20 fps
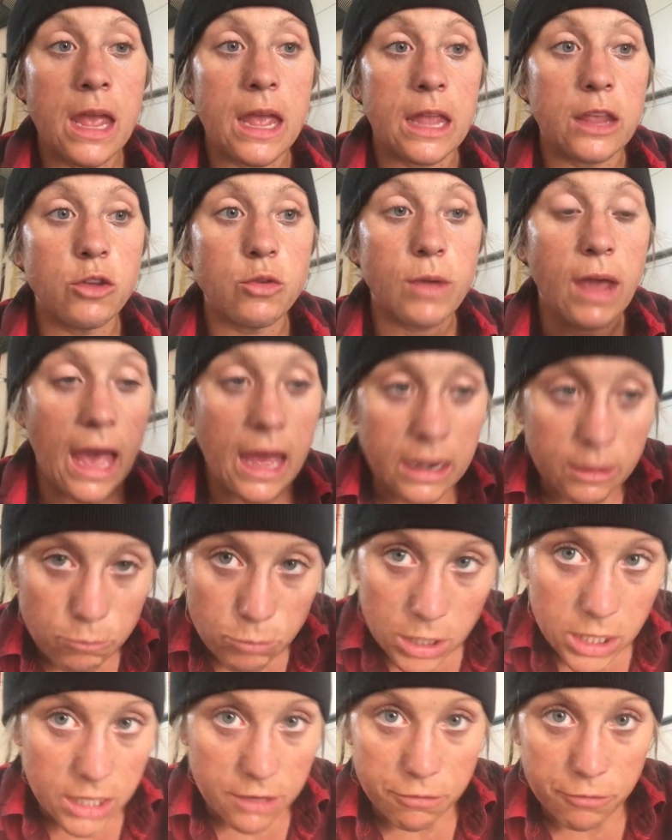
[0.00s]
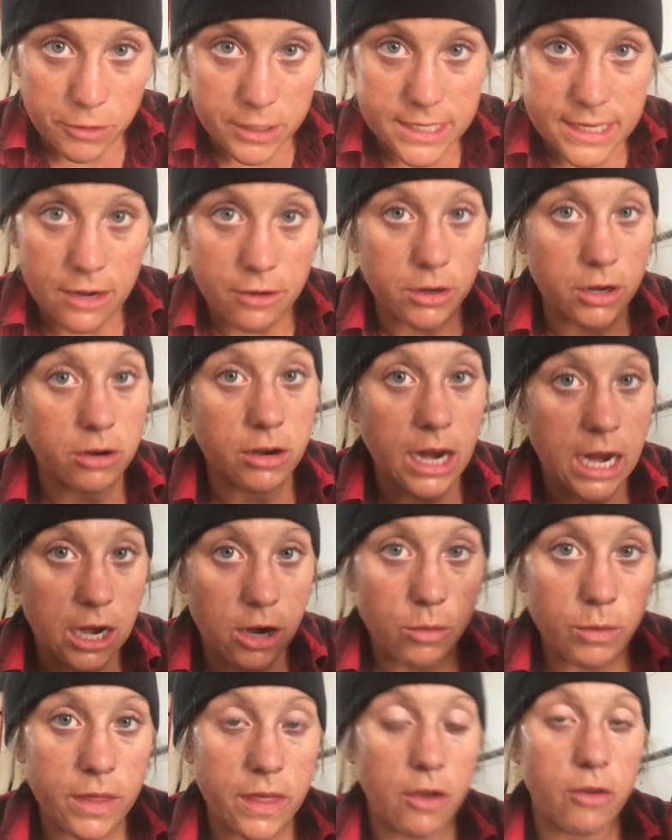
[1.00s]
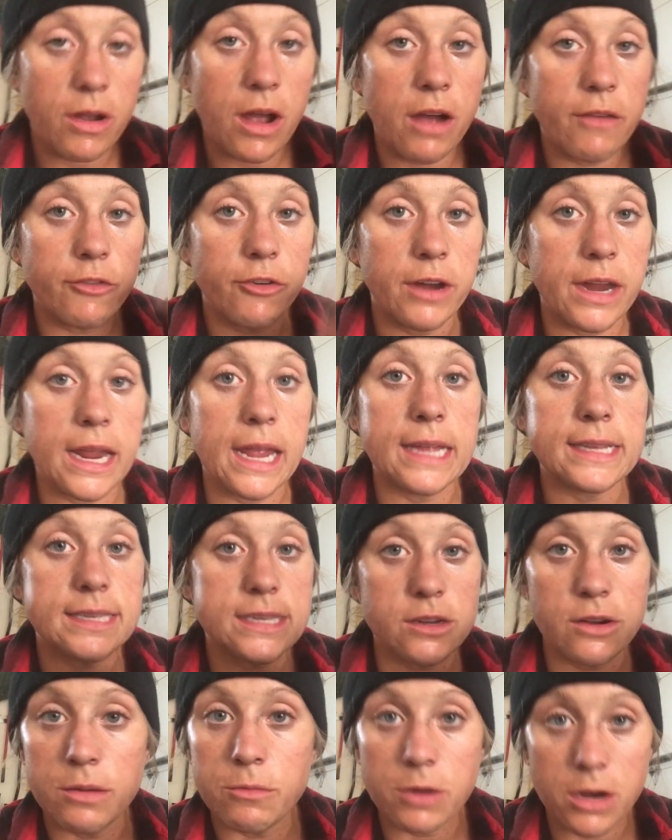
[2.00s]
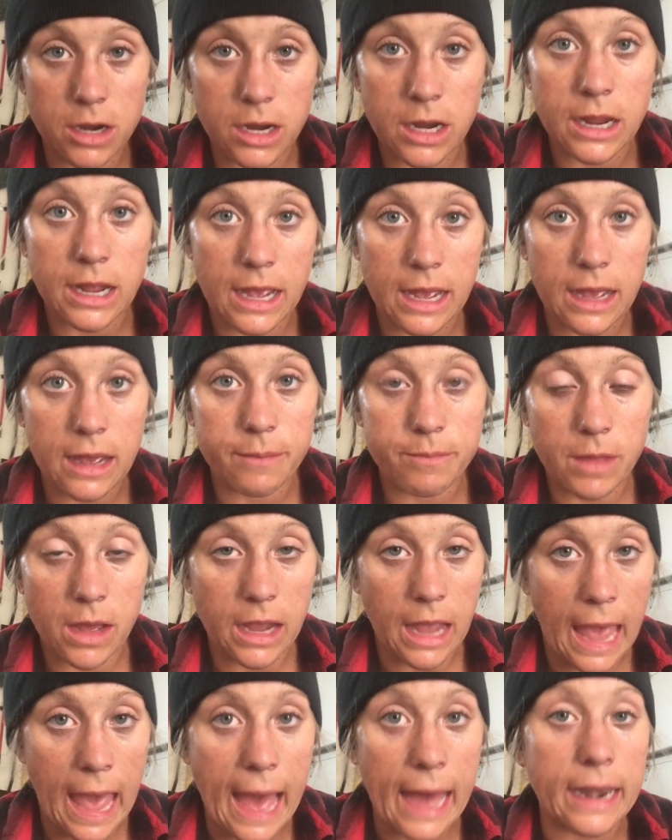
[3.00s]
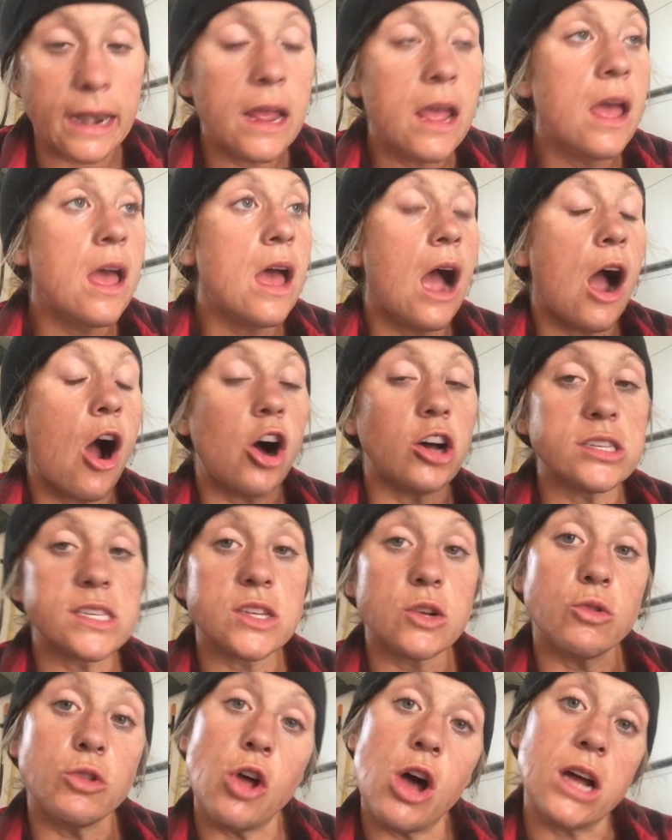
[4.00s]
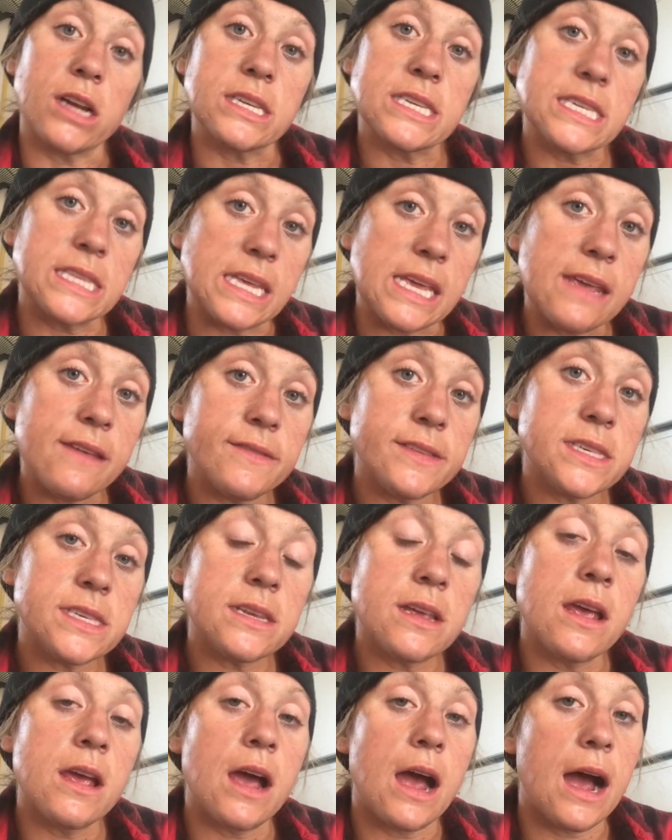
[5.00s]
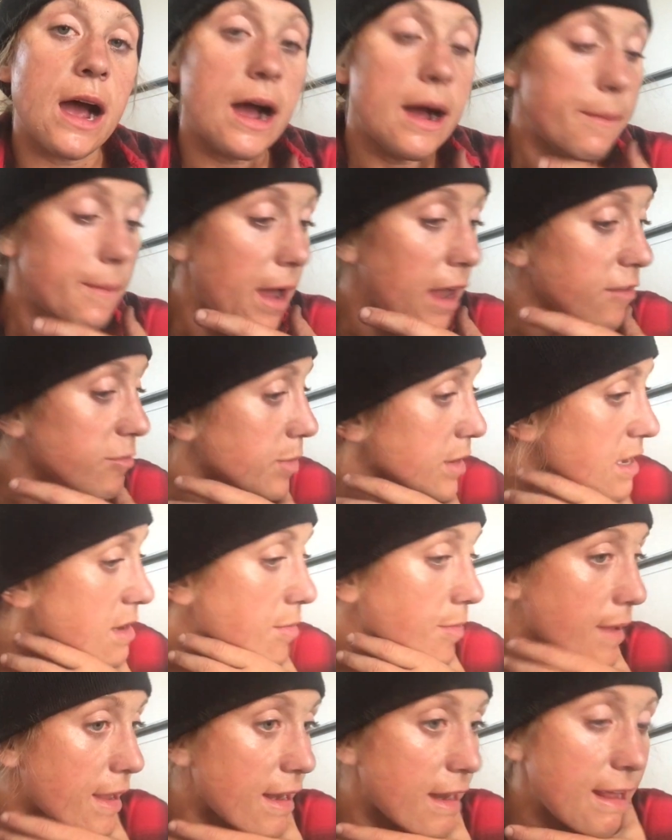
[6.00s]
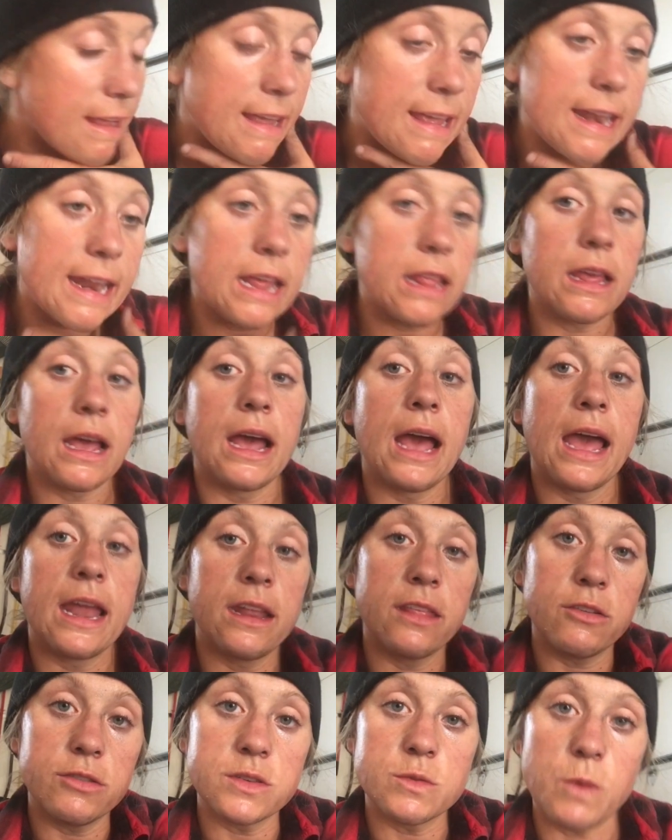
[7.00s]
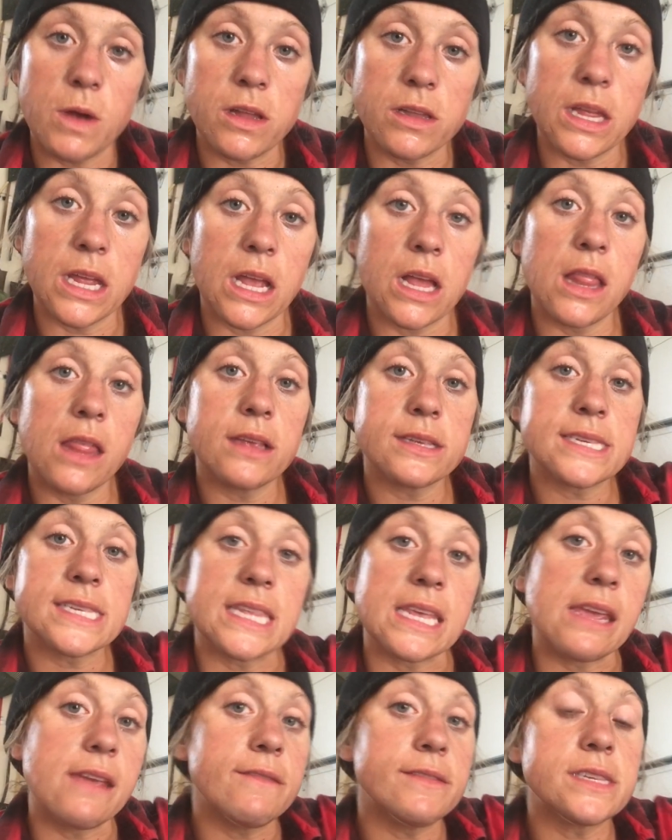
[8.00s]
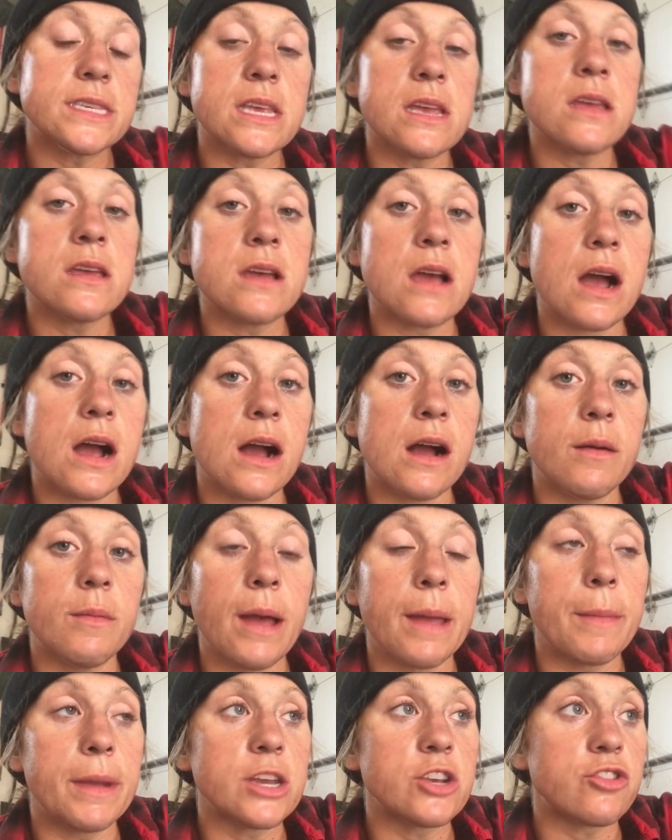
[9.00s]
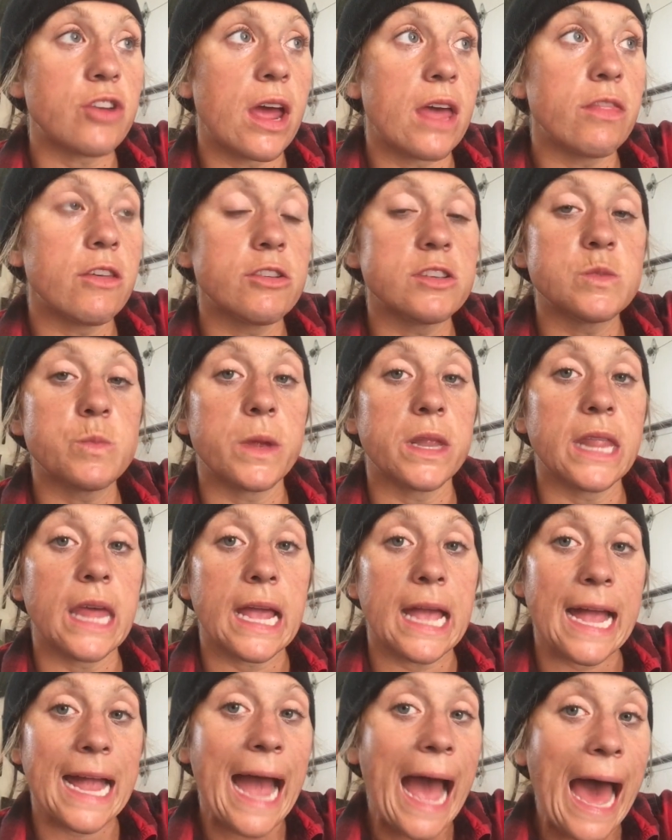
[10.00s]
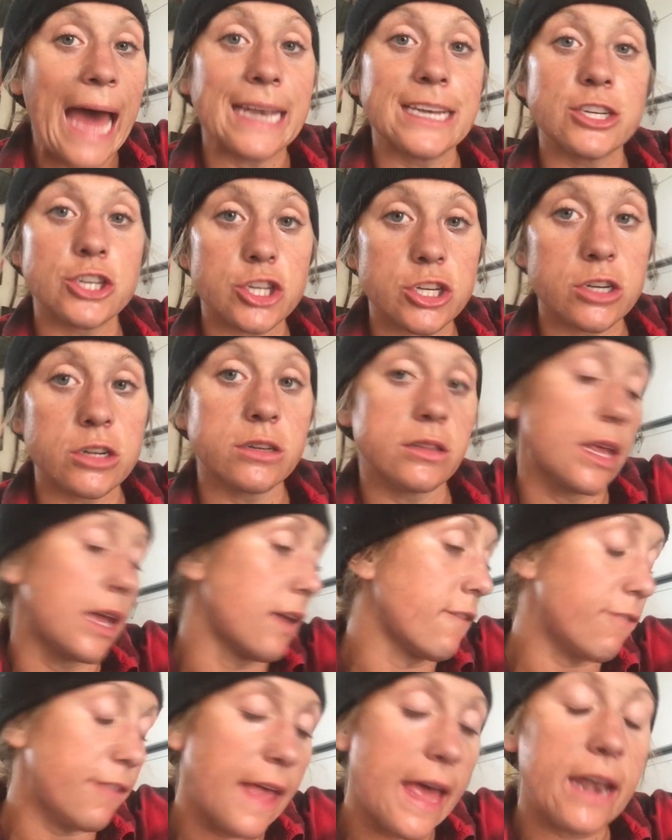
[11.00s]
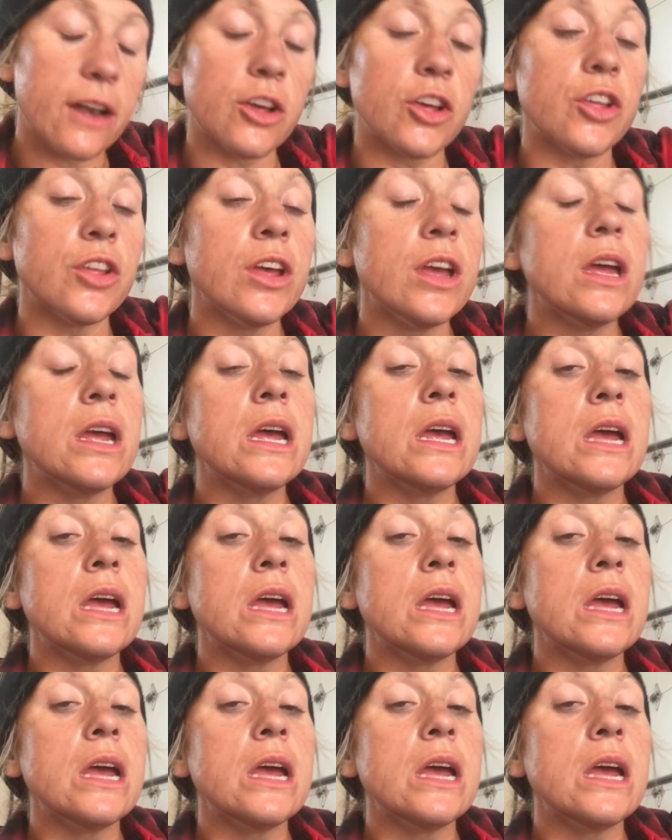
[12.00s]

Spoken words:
You can really frizz out your hair without covering it. So I'm wearing a hat. Also long sleeves. I've been debating getting kind of those welding sleeves. I might try those, but like a cotton shirt, like flannel,